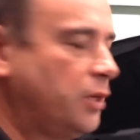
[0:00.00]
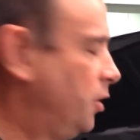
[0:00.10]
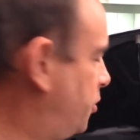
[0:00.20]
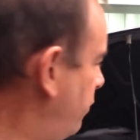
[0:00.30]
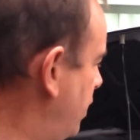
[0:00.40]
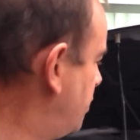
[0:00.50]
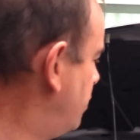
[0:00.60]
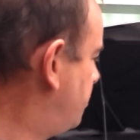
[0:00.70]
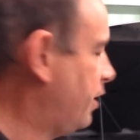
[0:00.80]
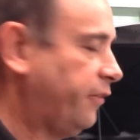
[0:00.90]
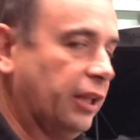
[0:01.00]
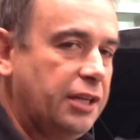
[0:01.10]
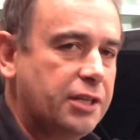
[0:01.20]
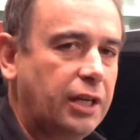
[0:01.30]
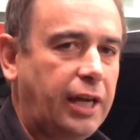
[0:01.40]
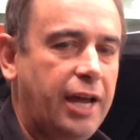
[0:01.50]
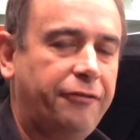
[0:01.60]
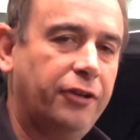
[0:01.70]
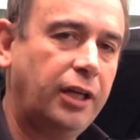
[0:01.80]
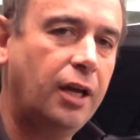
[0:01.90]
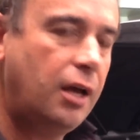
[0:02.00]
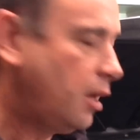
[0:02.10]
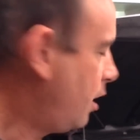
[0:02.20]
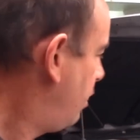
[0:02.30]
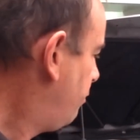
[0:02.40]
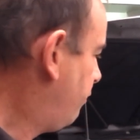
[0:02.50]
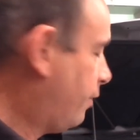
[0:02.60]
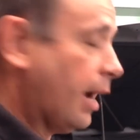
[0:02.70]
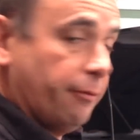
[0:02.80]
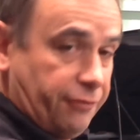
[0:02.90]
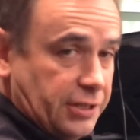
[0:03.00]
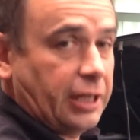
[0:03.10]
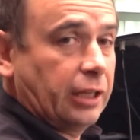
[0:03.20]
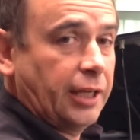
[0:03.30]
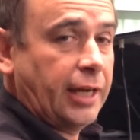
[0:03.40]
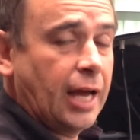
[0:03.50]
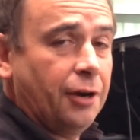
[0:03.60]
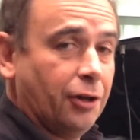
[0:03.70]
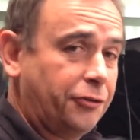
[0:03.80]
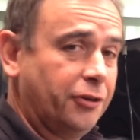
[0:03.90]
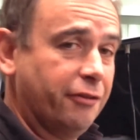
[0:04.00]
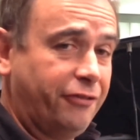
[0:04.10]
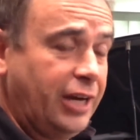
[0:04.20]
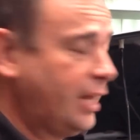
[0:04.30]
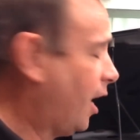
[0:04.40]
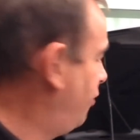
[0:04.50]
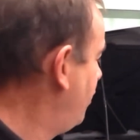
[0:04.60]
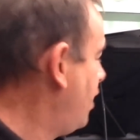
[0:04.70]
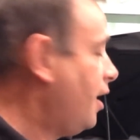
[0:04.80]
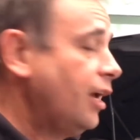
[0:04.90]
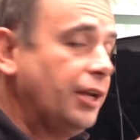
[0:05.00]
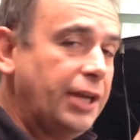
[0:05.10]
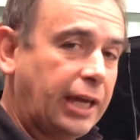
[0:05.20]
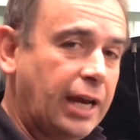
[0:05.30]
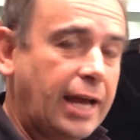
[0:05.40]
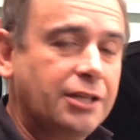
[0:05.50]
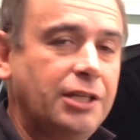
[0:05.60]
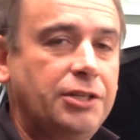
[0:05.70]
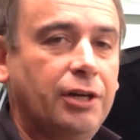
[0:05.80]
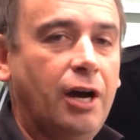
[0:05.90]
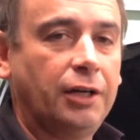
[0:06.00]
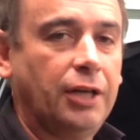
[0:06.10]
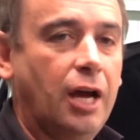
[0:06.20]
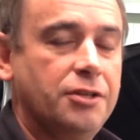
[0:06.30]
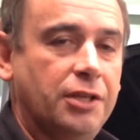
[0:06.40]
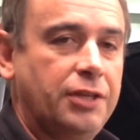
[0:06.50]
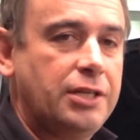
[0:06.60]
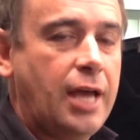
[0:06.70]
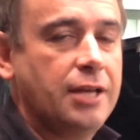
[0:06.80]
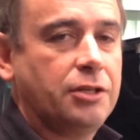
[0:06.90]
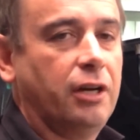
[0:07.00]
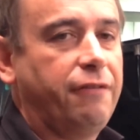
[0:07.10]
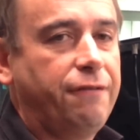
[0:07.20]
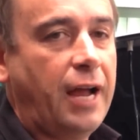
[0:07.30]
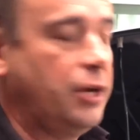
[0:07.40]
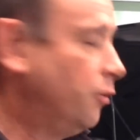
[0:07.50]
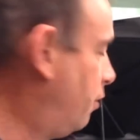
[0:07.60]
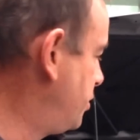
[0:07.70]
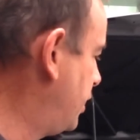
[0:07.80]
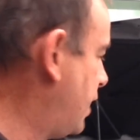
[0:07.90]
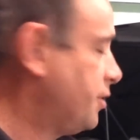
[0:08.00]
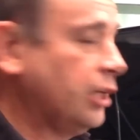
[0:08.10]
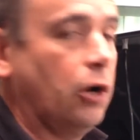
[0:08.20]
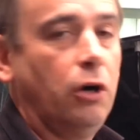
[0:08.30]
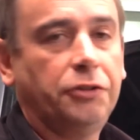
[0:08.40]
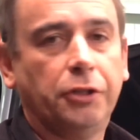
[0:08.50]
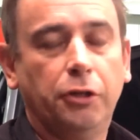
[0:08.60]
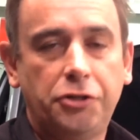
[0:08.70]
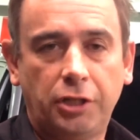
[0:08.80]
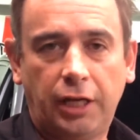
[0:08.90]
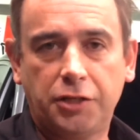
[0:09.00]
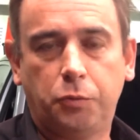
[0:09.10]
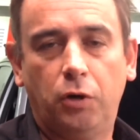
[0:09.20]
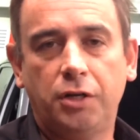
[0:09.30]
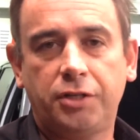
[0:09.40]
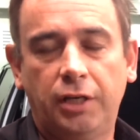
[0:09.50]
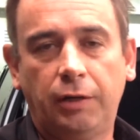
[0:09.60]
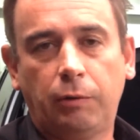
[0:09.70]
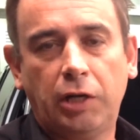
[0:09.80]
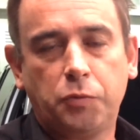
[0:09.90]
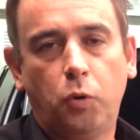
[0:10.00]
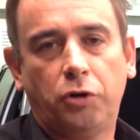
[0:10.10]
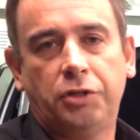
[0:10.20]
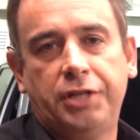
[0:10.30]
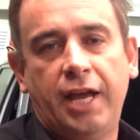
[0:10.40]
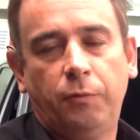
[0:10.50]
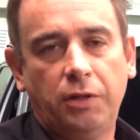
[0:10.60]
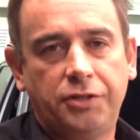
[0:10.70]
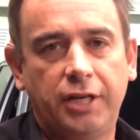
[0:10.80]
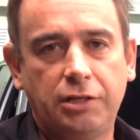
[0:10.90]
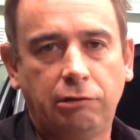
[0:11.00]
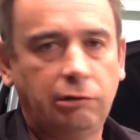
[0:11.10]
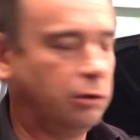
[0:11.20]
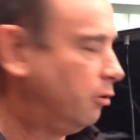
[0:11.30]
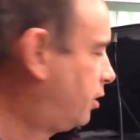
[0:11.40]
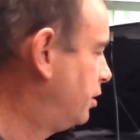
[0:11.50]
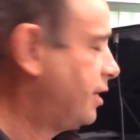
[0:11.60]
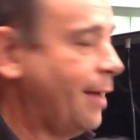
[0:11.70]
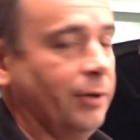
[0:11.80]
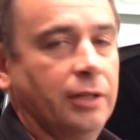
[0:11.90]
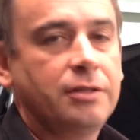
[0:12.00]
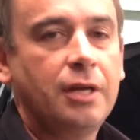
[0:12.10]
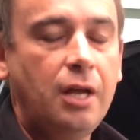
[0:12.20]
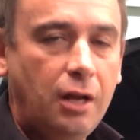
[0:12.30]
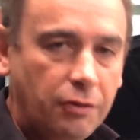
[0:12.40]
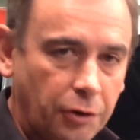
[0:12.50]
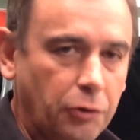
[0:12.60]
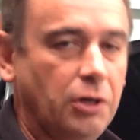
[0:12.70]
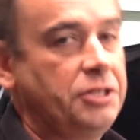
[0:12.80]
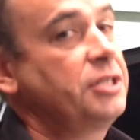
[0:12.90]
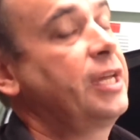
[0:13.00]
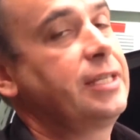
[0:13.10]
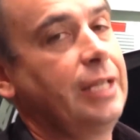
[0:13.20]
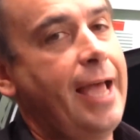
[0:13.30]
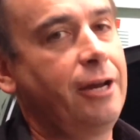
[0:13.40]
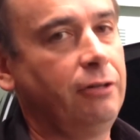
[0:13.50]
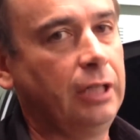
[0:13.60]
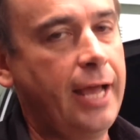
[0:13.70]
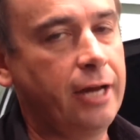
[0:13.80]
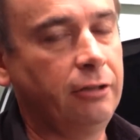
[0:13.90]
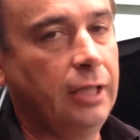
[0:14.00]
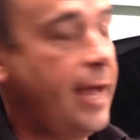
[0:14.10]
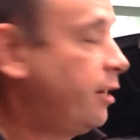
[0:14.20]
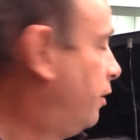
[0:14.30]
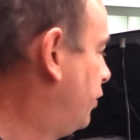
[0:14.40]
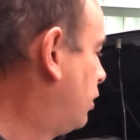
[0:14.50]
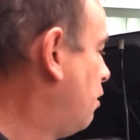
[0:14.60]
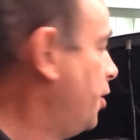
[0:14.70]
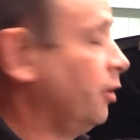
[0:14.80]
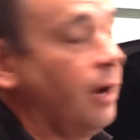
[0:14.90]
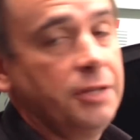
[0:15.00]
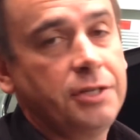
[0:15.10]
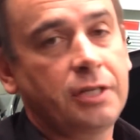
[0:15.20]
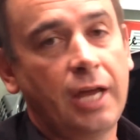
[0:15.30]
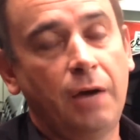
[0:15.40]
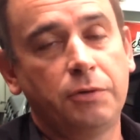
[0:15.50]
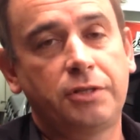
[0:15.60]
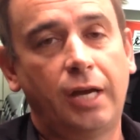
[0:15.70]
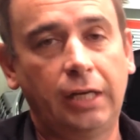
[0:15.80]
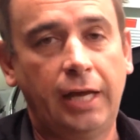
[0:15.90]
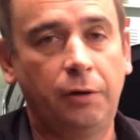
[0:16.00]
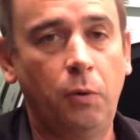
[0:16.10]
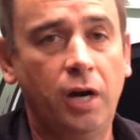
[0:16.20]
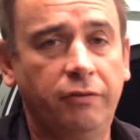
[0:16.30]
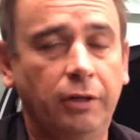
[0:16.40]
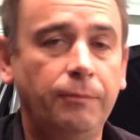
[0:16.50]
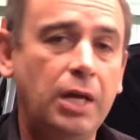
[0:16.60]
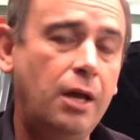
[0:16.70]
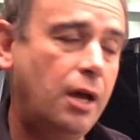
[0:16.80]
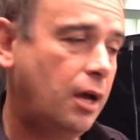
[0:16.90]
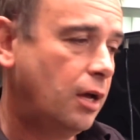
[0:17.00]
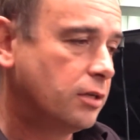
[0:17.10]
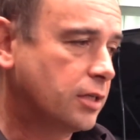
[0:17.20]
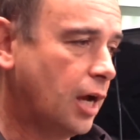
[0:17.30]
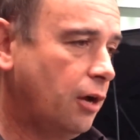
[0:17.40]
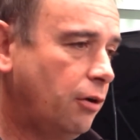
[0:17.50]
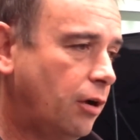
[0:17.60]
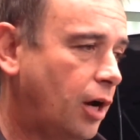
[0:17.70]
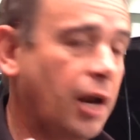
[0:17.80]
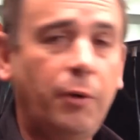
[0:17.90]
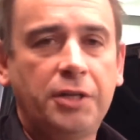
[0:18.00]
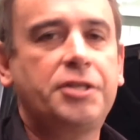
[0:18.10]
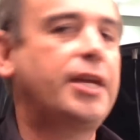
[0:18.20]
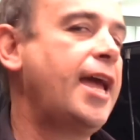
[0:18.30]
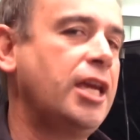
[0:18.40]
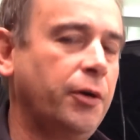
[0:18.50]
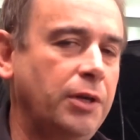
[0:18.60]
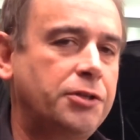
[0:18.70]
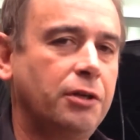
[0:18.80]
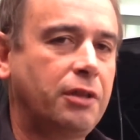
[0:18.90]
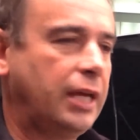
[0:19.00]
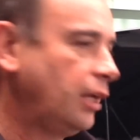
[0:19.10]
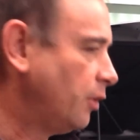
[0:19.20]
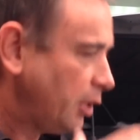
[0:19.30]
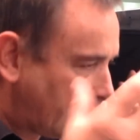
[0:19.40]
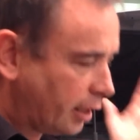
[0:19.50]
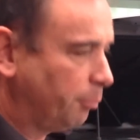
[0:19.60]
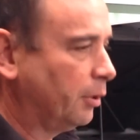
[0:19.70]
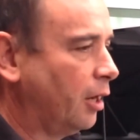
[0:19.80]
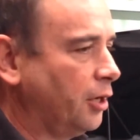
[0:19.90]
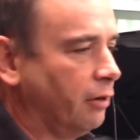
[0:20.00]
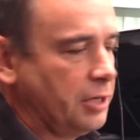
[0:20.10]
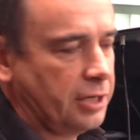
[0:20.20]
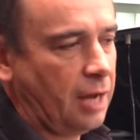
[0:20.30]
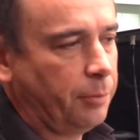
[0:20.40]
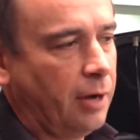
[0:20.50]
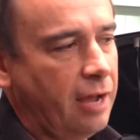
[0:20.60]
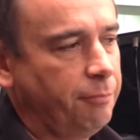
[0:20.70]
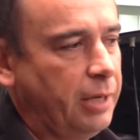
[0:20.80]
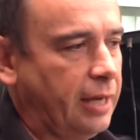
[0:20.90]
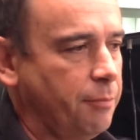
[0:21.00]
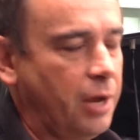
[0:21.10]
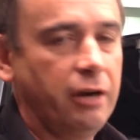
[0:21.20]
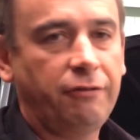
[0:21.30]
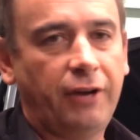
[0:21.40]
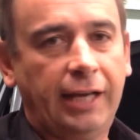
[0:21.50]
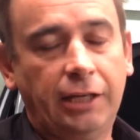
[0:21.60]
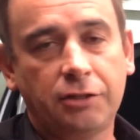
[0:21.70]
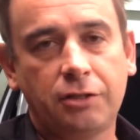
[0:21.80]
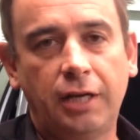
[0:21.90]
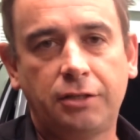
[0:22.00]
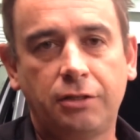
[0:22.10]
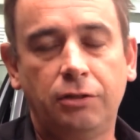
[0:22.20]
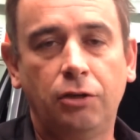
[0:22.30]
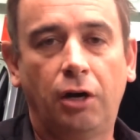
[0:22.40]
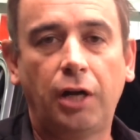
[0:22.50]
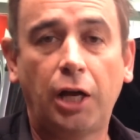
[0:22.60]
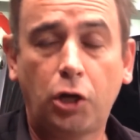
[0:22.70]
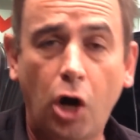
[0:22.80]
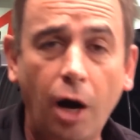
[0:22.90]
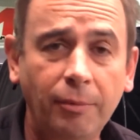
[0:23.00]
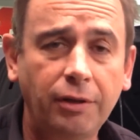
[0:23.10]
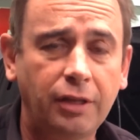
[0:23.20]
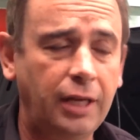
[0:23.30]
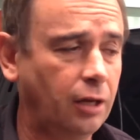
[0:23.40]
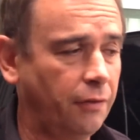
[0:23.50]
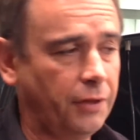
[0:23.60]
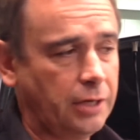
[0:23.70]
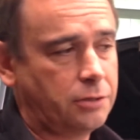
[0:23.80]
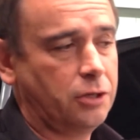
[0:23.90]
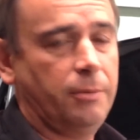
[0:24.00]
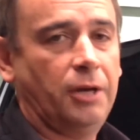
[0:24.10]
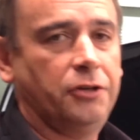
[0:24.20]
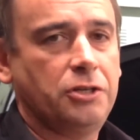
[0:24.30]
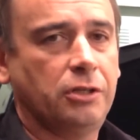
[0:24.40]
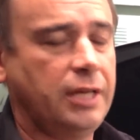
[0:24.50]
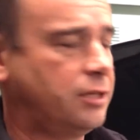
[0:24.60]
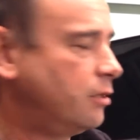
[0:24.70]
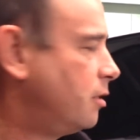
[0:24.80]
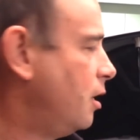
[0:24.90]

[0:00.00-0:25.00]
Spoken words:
the two engines, but if you listen carefully physically here, not through the video, you can actually diagnose that this has got a faint noise, and as the oil dilution gets worse and it gets watered down with diesel or contaminants, the noise just gets louder and louder and louder, and the client who owns this car was totally unaware of it. So I don't want to scare you into thinking that you're going to blow your engine up or have big end bearing failures. It's not a common thing on these turbo diesel engines,